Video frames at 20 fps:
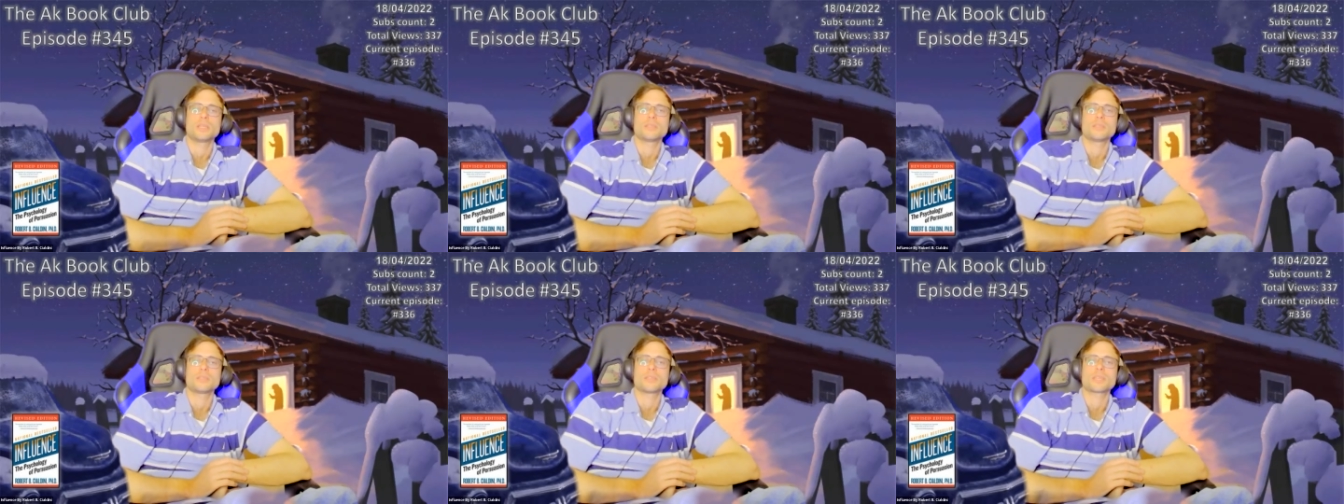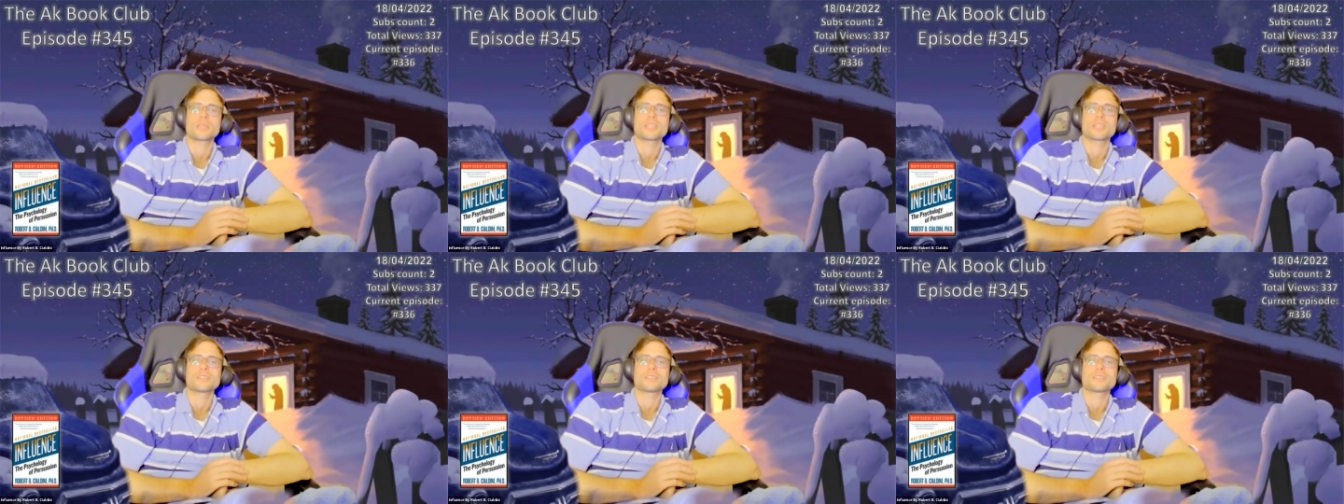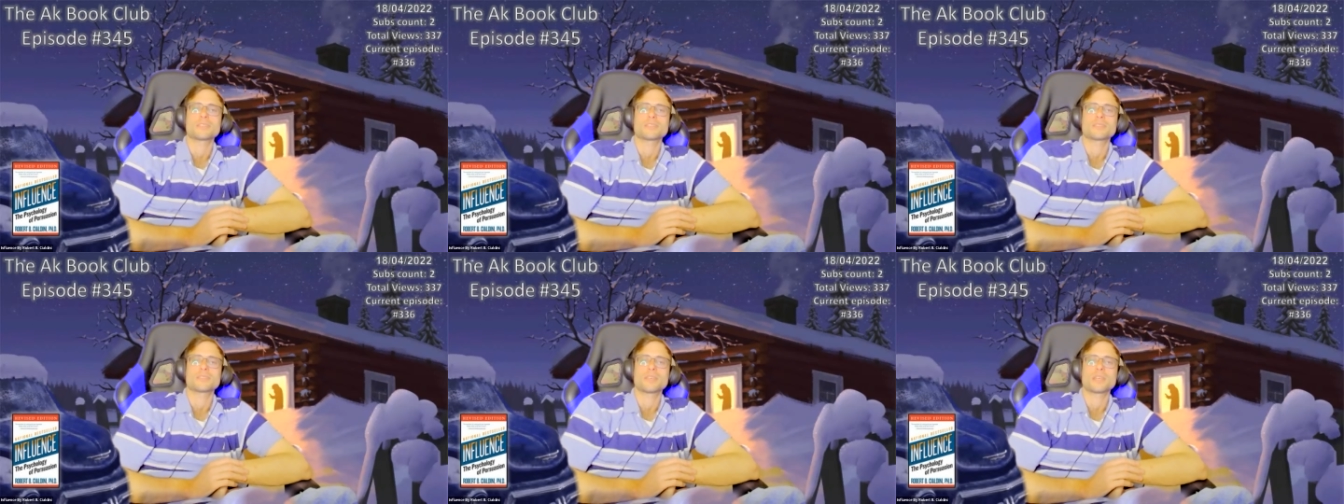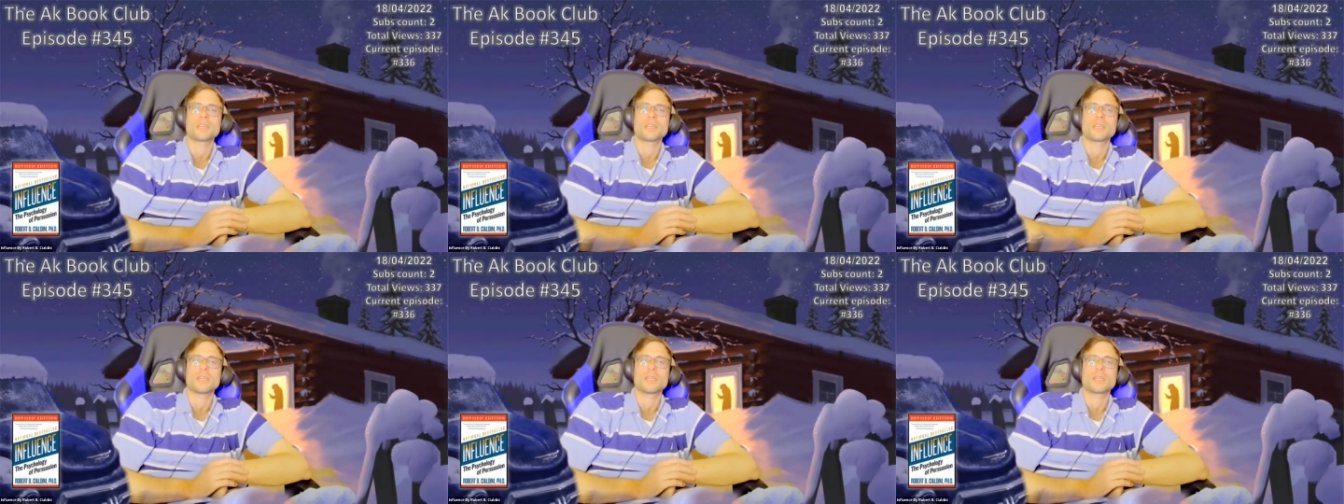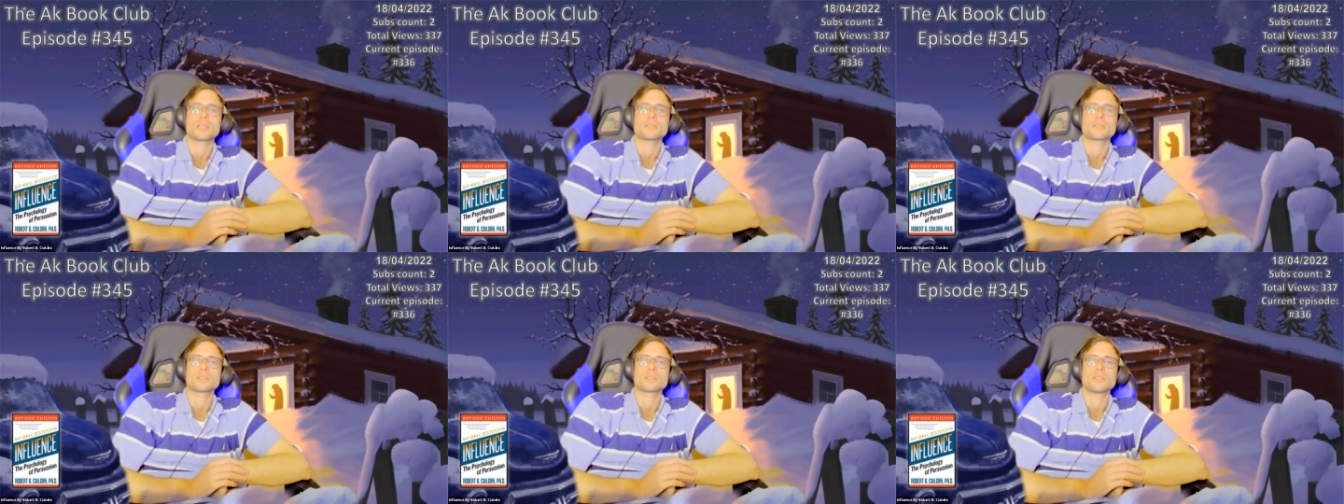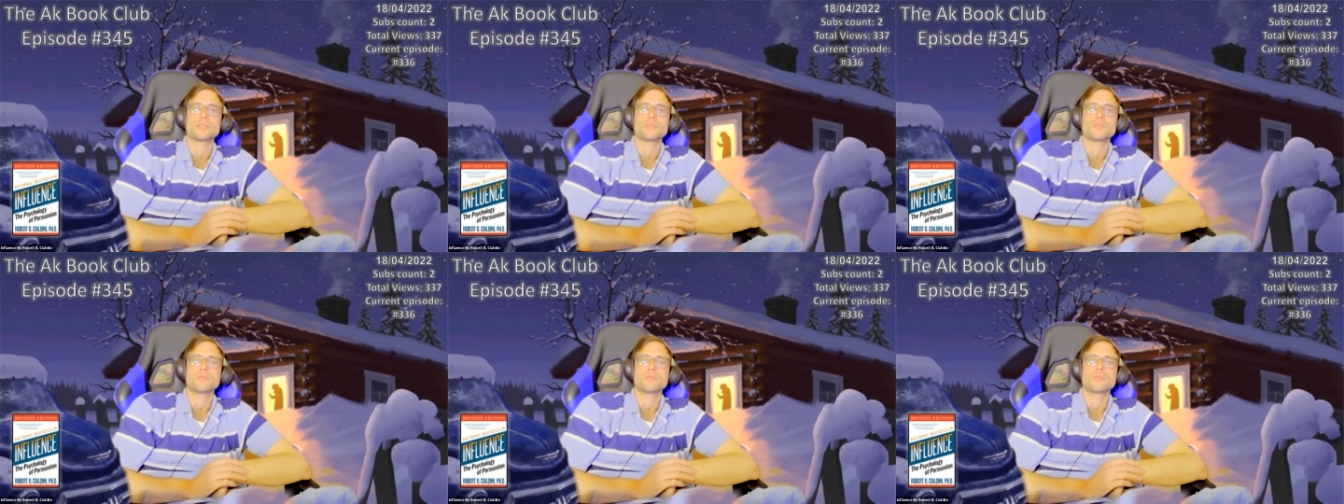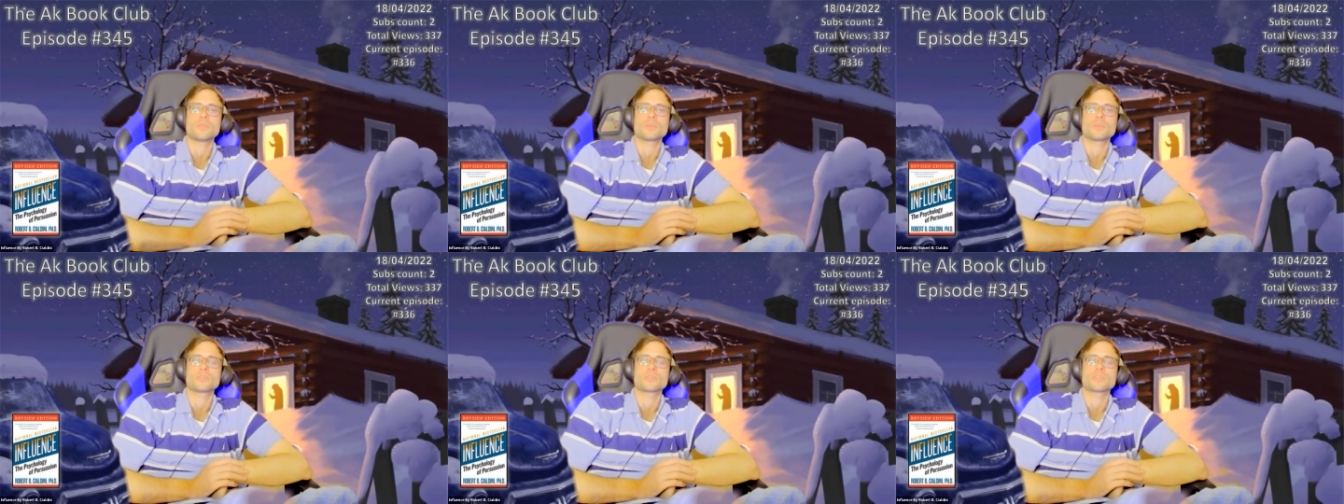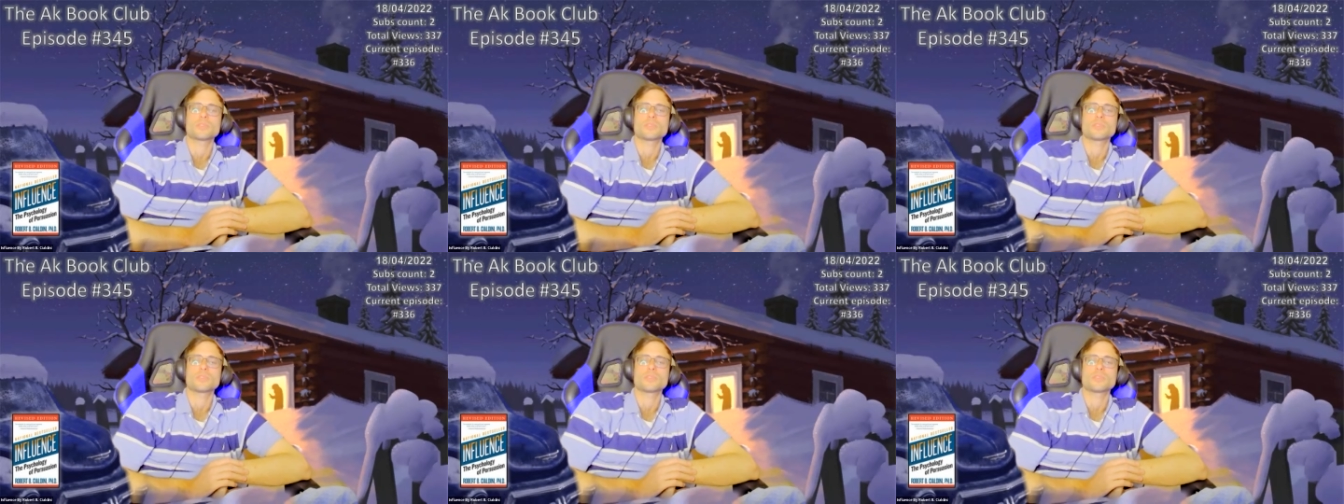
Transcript: decreased their electricity use